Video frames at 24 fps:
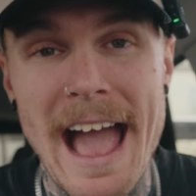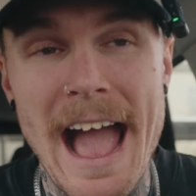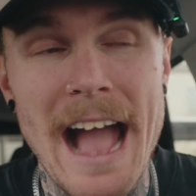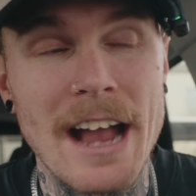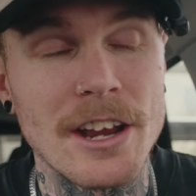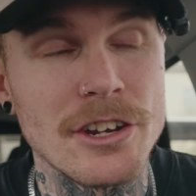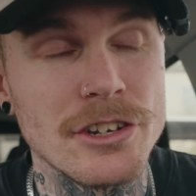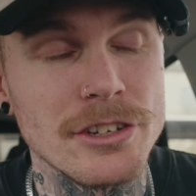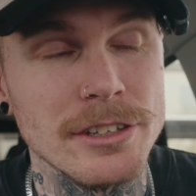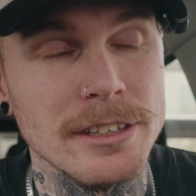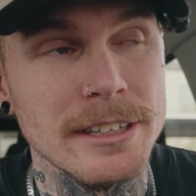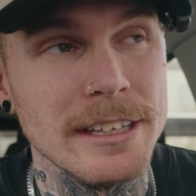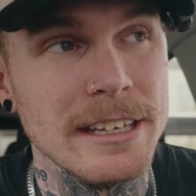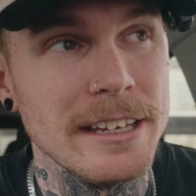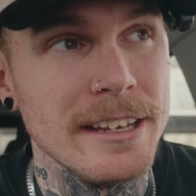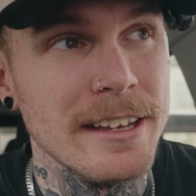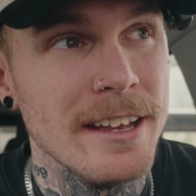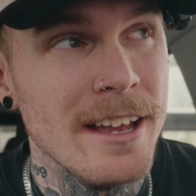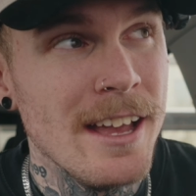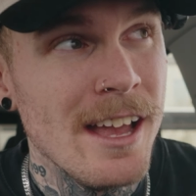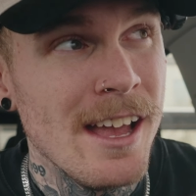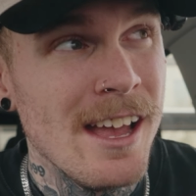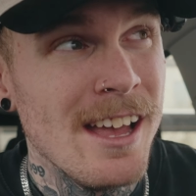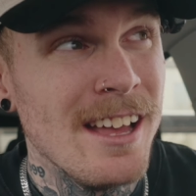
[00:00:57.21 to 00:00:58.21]
actually
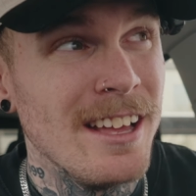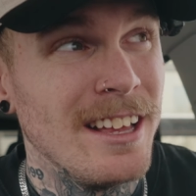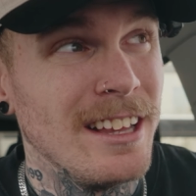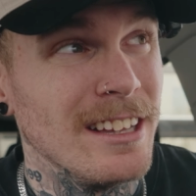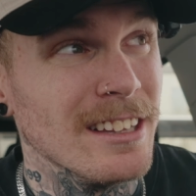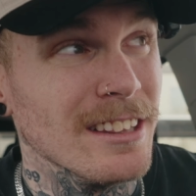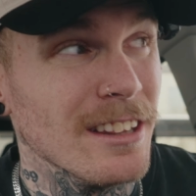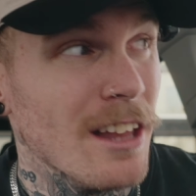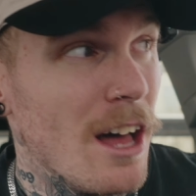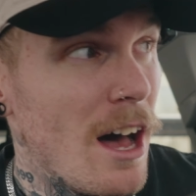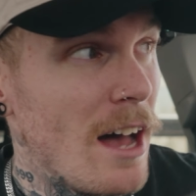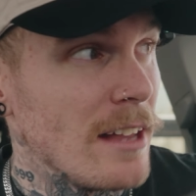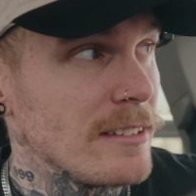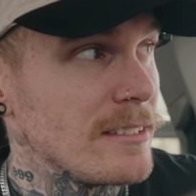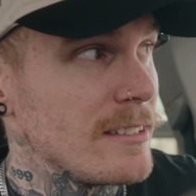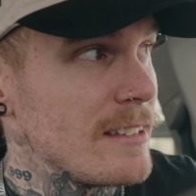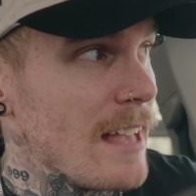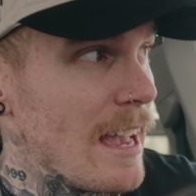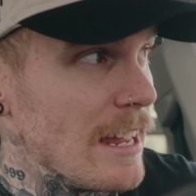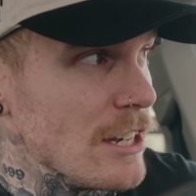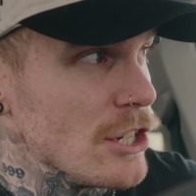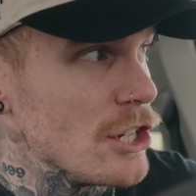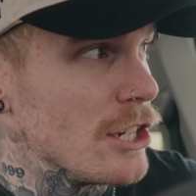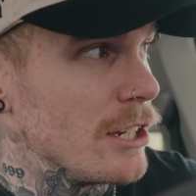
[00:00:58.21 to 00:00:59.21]
lost
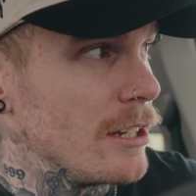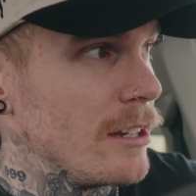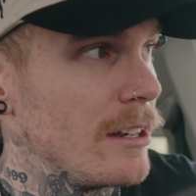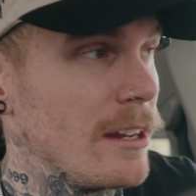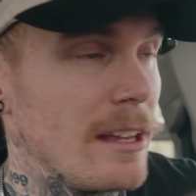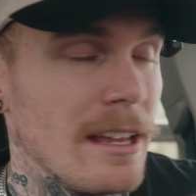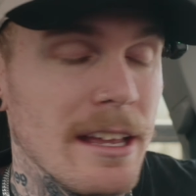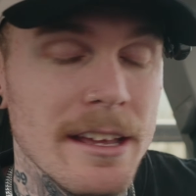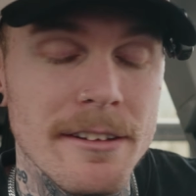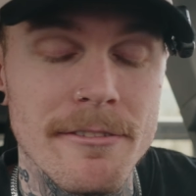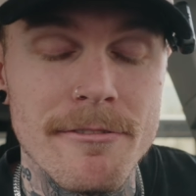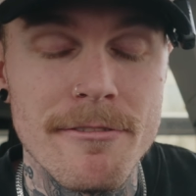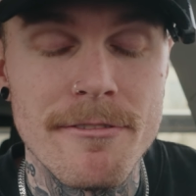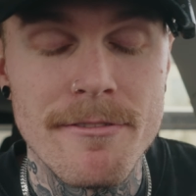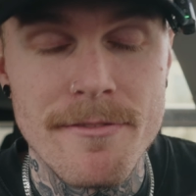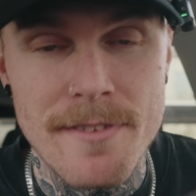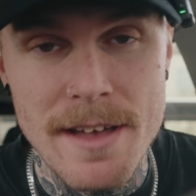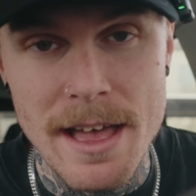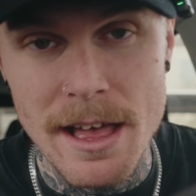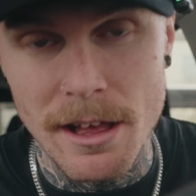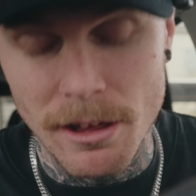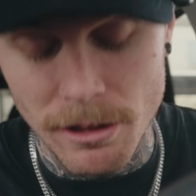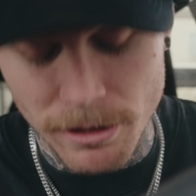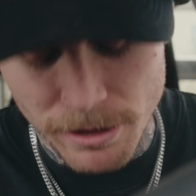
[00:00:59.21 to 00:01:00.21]
tension and
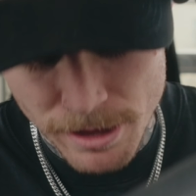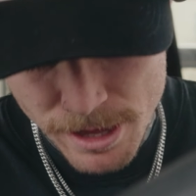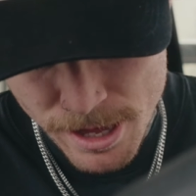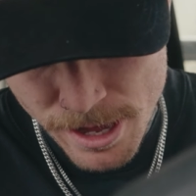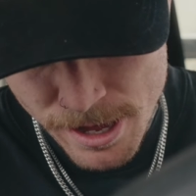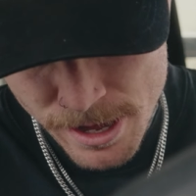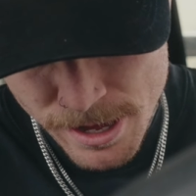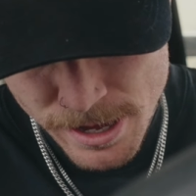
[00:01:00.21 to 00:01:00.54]
fell.